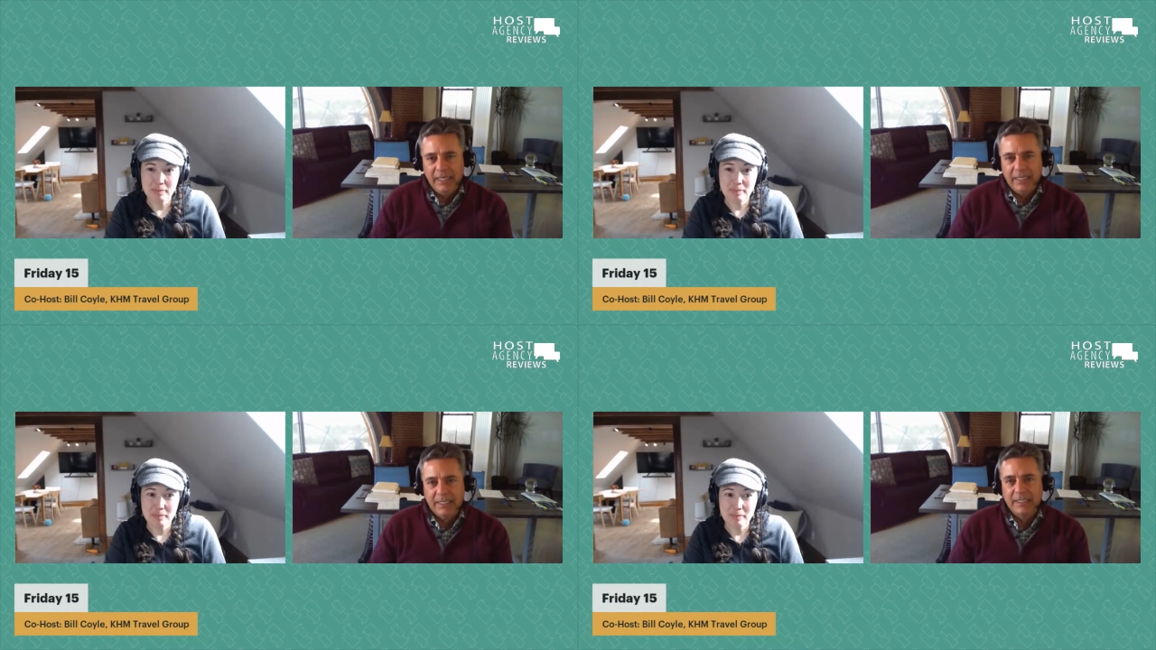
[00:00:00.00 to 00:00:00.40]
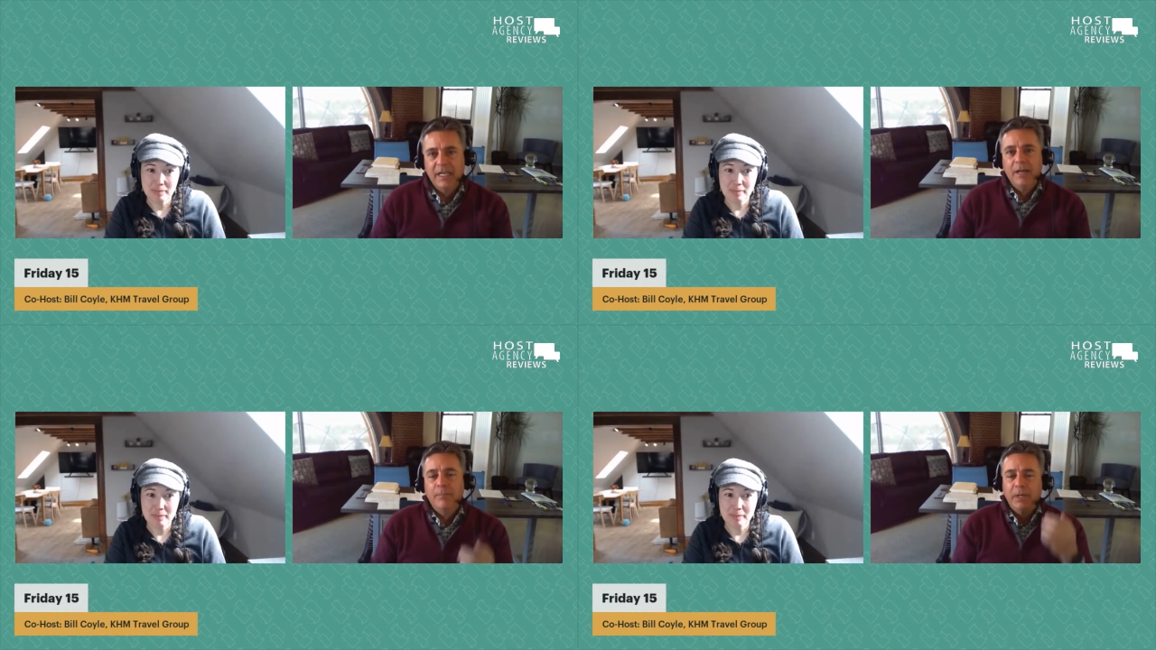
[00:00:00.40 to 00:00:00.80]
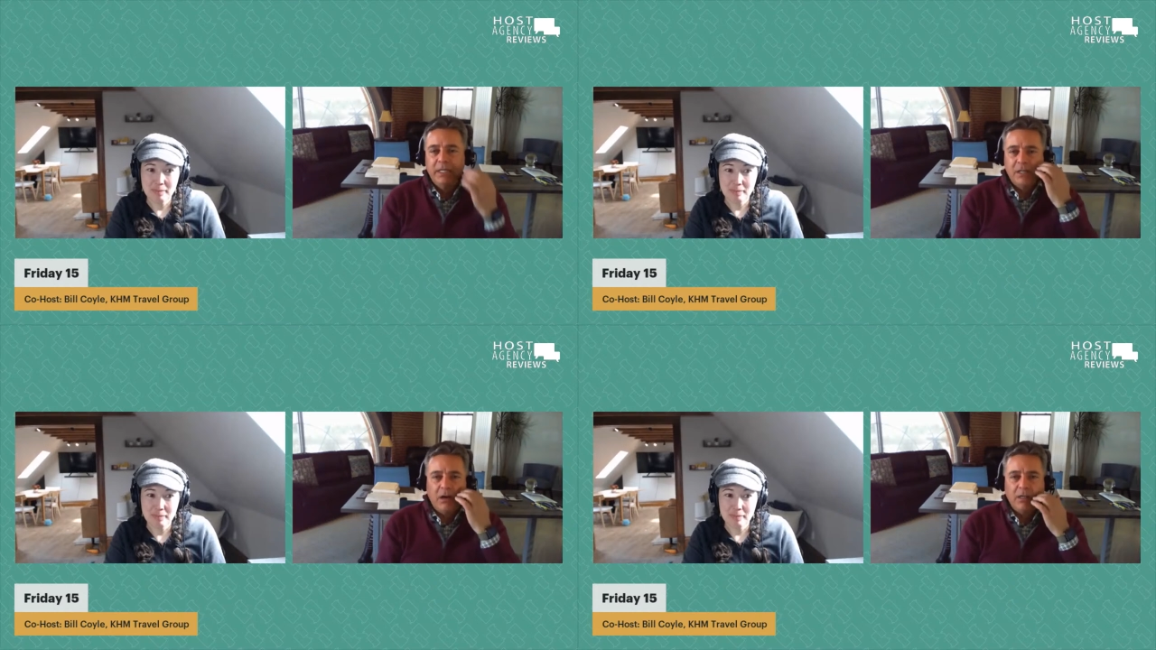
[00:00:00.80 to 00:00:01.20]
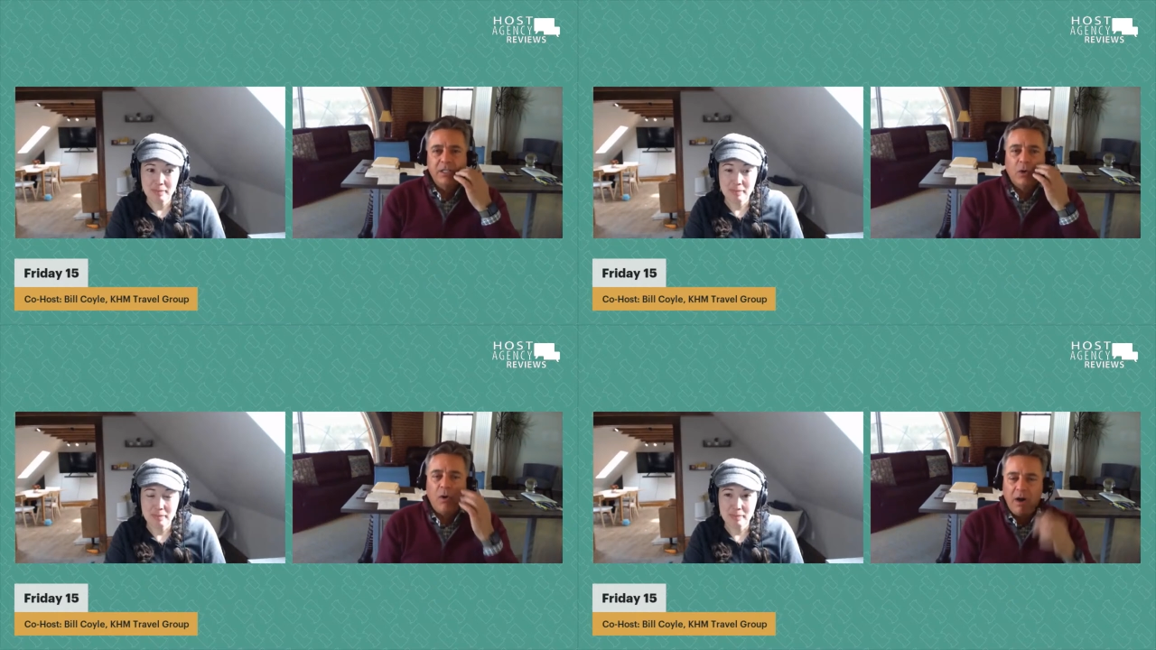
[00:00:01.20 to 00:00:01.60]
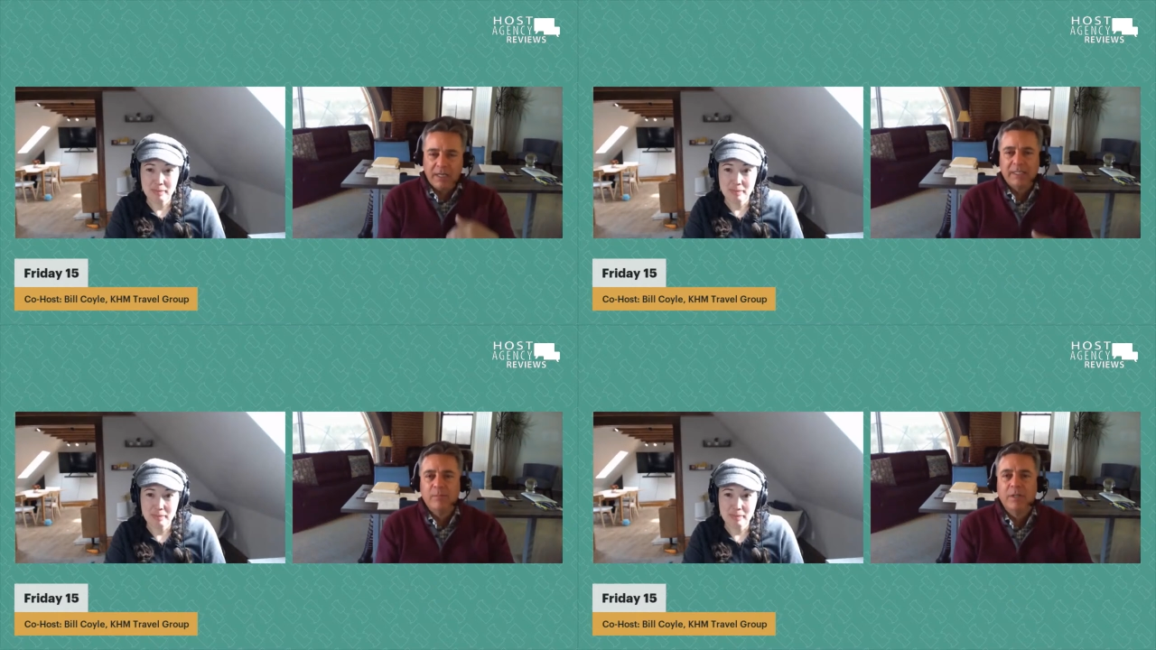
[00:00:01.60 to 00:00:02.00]
Speaker 1: is, but it's also
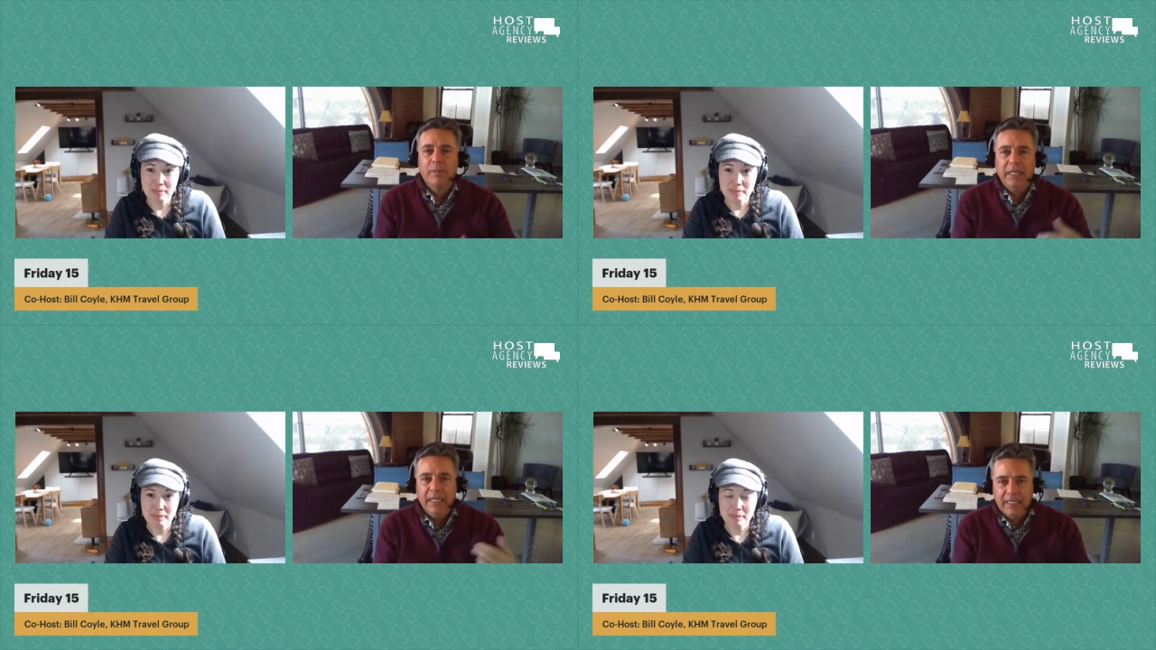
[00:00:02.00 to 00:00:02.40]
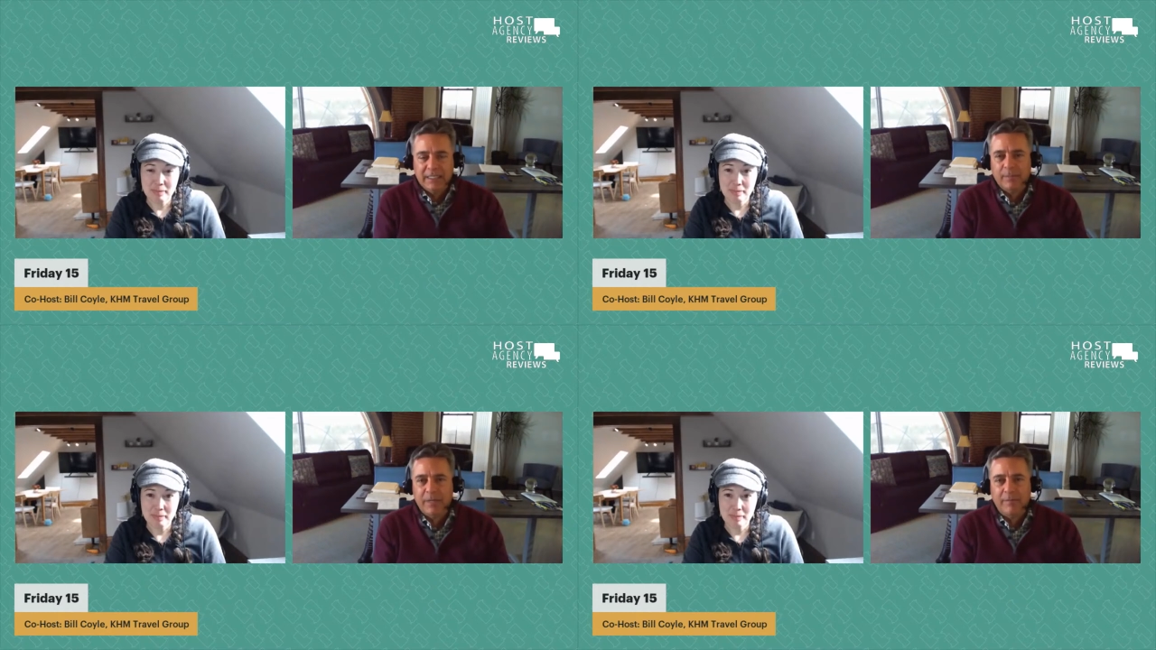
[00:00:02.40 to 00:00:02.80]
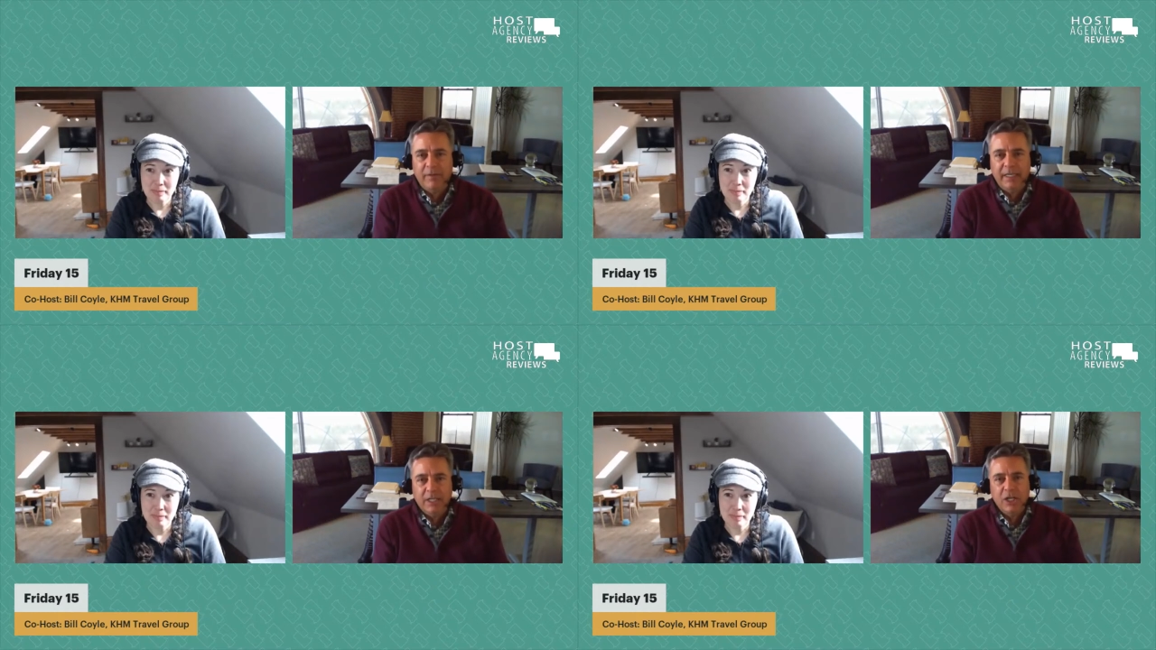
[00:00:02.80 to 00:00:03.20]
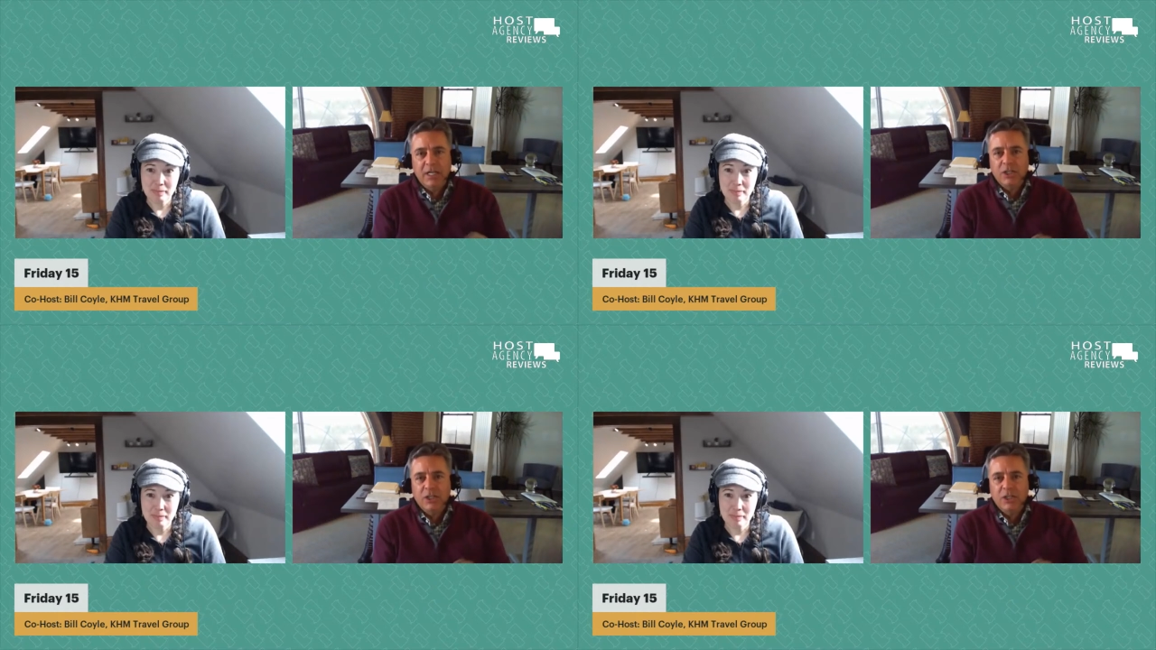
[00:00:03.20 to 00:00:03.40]
awesome to be in some type of a niche.